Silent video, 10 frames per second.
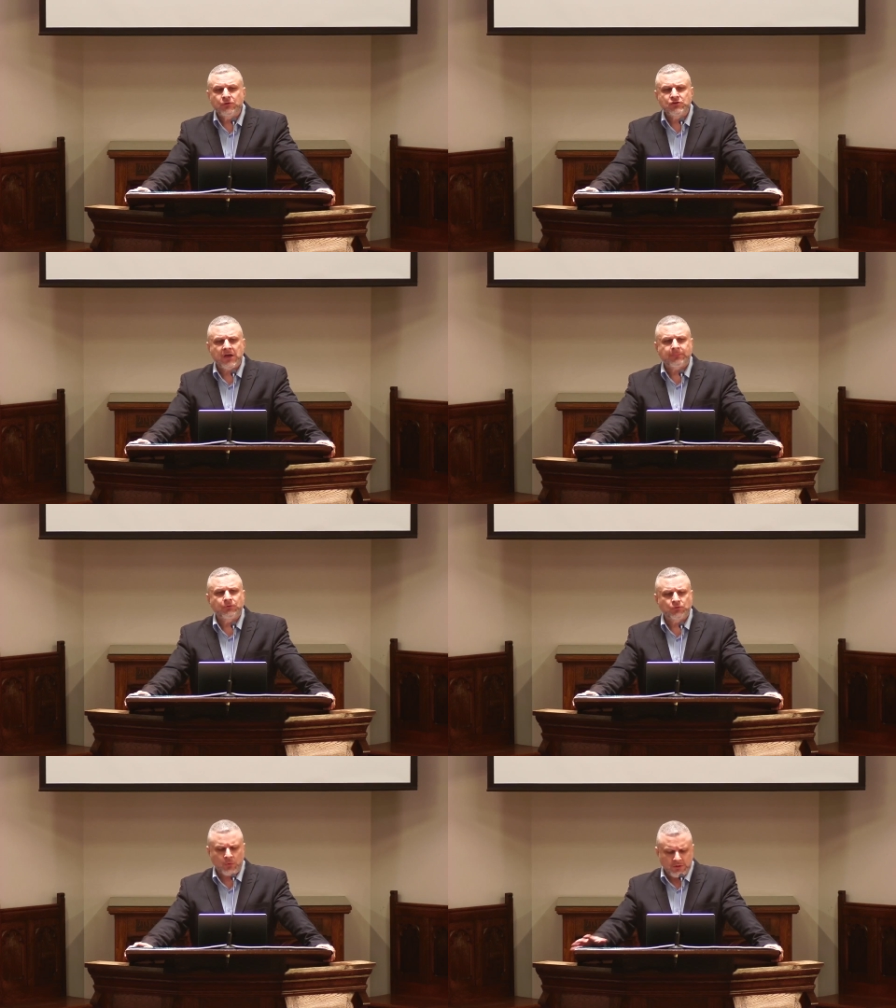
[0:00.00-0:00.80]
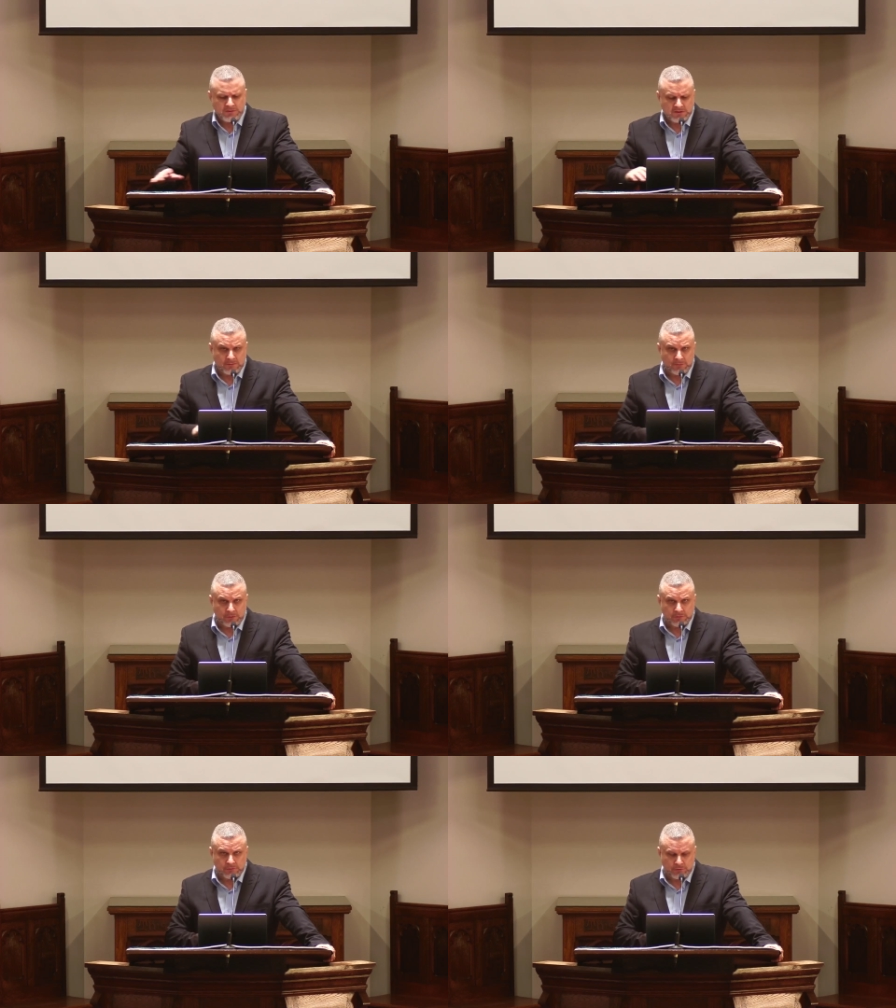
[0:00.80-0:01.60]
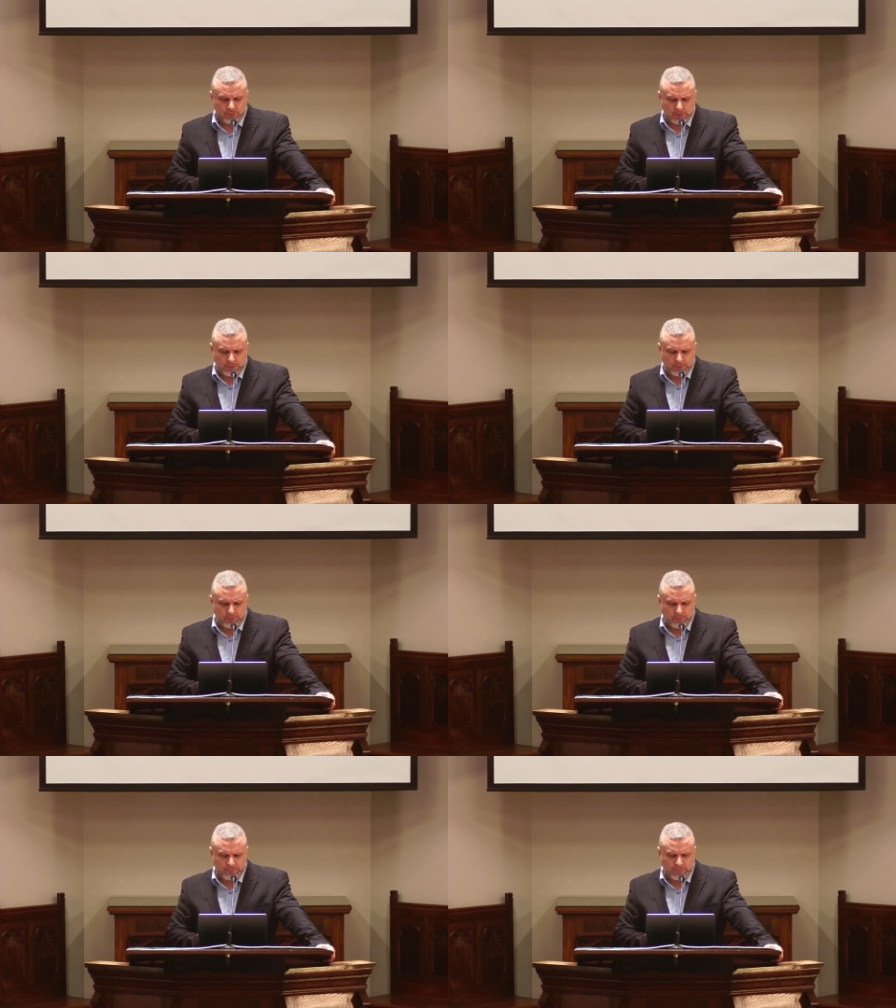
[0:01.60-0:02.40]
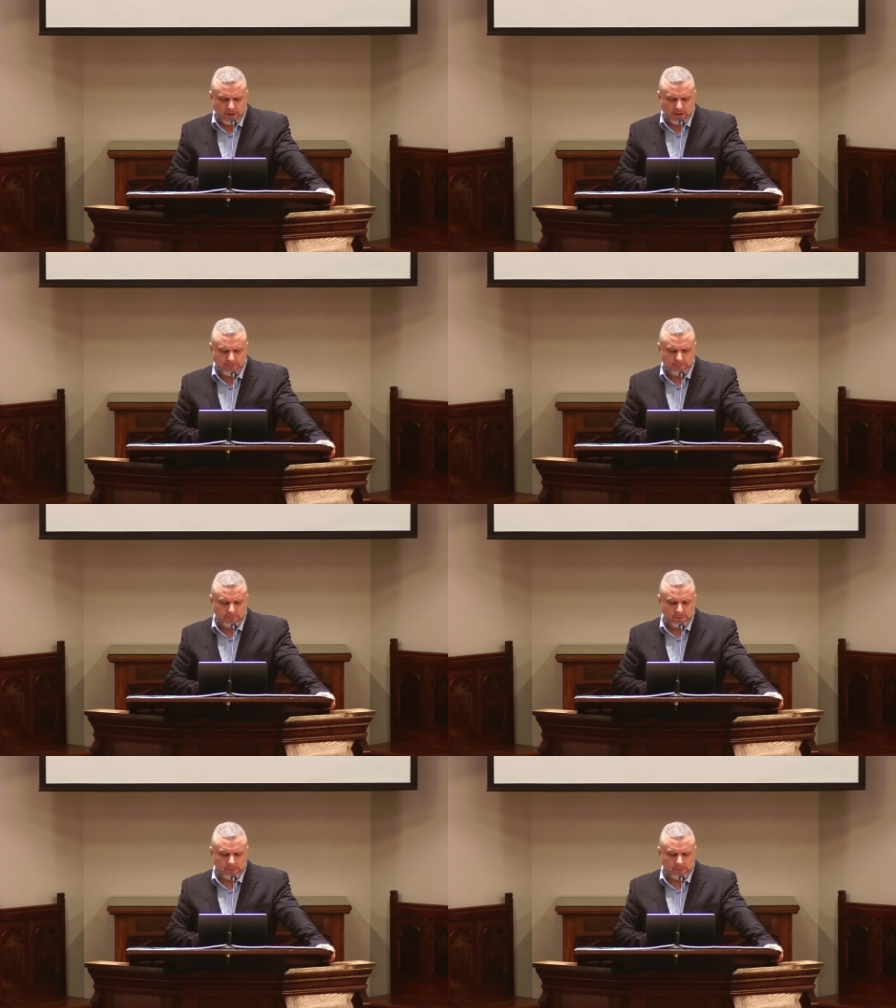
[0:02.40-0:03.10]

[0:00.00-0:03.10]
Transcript: chapter 27, verses 3 through 5.